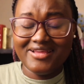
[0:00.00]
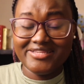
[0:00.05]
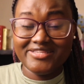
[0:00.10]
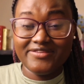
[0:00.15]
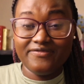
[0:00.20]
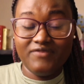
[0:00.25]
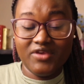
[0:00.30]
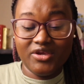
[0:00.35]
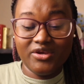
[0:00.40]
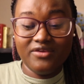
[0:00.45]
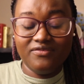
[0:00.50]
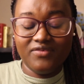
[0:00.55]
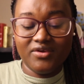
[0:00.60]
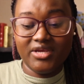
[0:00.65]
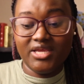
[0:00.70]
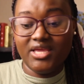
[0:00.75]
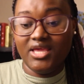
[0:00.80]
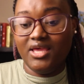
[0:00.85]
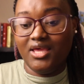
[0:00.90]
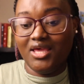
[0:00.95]
it's a very,
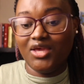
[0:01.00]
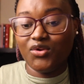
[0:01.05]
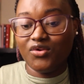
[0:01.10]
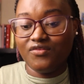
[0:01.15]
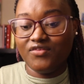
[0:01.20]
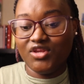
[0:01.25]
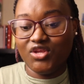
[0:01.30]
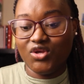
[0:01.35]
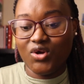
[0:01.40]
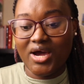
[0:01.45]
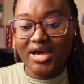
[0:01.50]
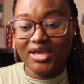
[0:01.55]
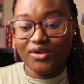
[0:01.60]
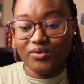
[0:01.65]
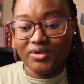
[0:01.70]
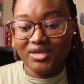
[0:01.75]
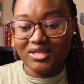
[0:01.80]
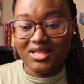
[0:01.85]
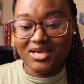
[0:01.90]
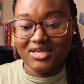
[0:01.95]
very angry video. I
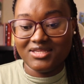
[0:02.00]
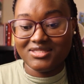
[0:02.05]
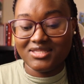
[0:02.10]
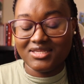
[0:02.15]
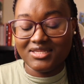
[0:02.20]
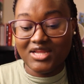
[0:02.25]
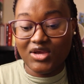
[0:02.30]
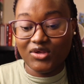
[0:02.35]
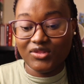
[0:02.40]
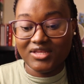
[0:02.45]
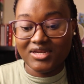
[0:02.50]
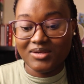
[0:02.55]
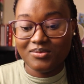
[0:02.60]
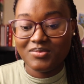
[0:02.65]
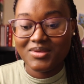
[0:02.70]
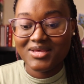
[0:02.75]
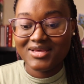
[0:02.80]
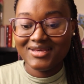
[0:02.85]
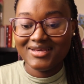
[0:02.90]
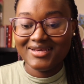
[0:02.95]
realize that now that
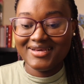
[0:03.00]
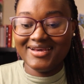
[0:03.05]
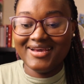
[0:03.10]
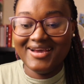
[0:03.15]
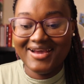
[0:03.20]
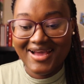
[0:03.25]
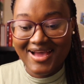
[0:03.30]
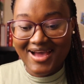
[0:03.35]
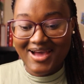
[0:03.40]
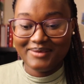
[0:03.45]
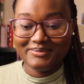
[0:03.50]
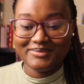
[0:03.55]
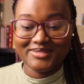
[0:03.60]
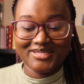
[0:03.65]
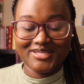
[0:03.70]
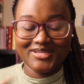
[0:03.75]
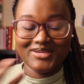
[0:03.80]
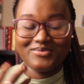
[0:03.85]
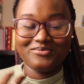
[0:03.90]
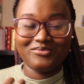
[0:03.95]
I'm I'm
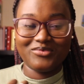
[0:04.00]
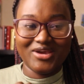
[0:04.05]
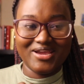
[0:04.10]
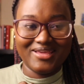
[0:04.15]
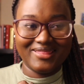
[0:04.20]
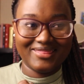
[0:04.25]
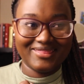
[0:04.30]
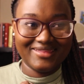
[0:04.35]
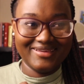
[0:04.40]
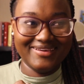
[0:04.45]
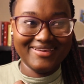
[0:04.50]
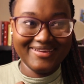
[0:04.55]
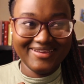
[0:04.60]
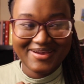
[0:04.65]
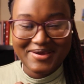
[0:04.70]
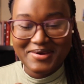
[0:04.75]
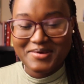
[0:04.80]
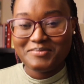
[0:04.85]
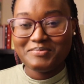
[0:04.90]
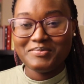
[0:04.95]
taking a breath.
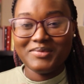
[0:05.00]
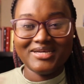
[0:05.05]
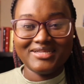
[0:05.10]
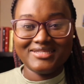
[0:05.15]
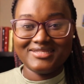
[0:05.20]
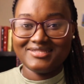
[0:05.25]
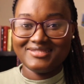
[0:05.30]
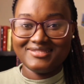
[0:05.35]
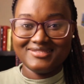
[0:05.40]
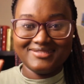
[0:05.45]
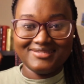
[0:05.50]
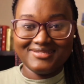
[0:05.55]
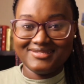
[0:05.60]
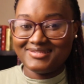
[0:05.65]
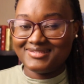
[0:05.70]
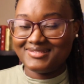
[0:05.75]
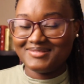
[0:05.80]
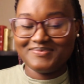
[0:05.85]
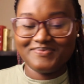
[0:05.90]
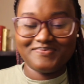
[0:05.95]
But
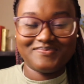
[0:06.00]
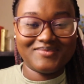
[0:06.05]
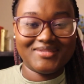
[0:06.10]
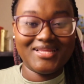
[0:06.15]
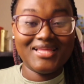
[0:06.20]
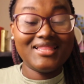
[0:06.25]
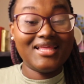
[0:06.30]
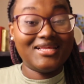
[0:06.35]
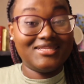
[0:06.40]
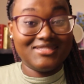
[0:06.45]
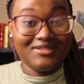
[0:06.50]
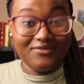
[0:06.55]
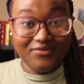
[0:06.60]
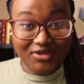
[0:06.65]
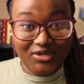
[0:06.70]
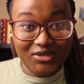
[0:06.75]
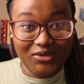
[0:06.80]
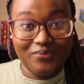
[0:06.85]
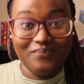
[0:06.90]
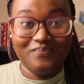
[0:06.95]
just that's the
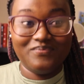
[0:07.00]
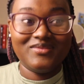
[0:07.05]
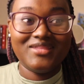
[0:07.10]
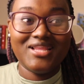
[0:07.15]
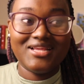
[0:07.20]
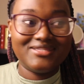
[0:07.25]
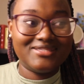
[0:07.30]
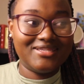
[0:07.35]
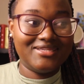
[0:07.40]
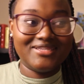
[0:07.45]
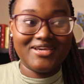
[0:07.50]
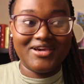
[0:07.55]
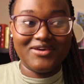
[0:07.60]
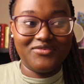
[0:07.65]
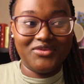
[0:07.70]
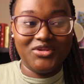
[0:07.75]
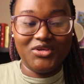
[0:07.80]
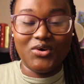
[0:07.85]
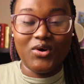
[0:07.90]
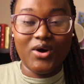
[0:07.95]
video. That's the
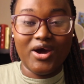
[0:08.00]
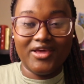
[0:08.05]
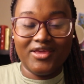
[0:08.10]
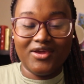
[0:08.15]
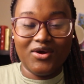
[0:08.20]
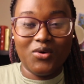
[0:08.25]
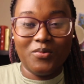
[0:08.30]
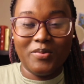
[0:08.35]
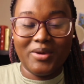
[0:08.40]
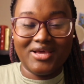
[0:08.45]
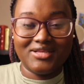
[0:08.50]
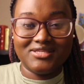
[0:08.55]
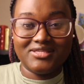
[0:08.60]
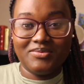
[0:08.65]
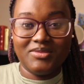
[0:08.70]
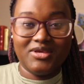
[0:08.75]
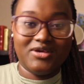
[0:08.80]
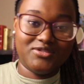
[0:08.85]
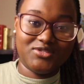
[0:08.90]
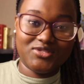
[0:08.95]
entire video. I hope I had
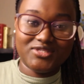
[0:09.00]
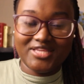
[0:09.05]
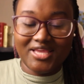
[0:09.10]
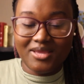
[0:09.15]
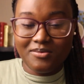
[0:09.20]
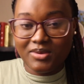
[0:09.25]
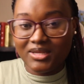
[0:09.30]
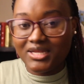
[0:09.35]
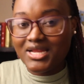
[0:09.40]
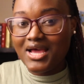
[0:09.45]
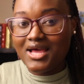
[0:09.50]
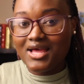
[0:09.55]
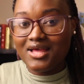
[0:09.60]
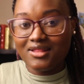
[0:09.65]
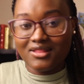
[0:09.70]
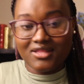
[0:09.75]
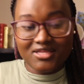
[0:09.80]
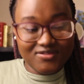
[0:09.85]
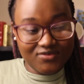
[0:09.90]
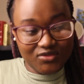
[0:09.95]
something else to say, but
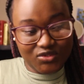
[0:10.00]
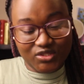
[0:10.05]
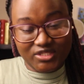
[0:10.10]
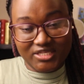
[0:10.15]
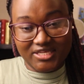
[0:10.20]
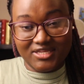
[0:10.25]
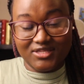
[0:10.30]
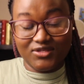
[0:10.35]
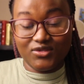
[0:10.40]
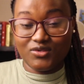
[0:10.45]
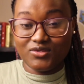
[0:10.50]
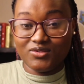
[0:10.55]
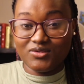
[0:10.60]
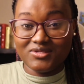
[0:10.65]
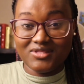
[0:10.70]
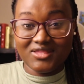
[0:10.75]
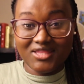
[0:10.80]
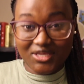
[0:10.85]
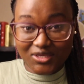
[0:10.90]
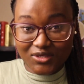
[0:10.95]
that's virtually it. So
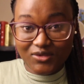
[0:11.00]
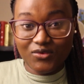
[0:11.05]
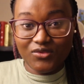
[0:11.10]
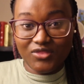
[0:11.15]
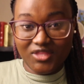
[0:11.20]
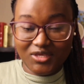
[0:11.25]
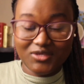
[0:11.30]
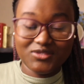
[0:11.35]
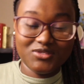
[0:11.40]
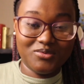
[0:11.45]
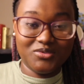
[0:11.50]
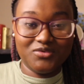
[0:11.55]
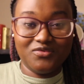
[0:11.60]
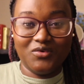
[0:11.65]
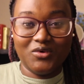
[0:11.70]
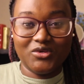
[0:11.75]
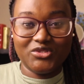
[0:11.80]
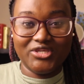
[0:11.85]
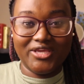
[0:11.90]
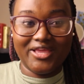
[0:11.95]
thank you so much
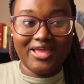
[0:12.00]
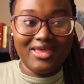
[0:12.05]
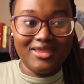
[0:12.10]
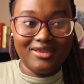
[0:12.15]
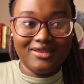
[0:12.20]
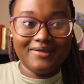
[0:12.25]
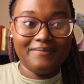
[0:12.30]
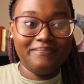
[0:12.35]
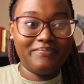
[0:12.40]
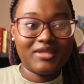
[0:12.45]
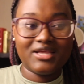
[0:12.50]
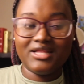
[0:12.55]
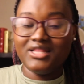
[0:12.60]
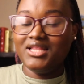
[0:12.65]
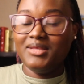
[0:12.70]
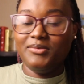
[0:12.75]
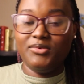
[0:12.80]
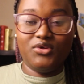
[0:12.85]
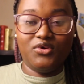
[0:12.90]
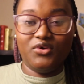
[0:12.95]
for watching, and
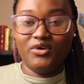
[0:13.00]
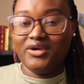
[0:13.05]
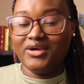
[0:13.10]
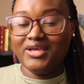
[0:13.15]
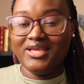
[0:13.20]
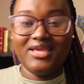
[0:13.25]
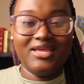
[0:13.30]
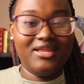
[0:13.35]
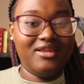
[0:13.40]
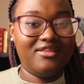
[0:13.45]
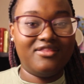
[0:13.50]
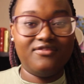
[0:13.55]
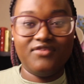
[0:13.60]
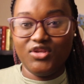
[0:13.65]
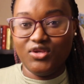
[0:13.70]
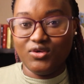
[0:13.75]
let me know any other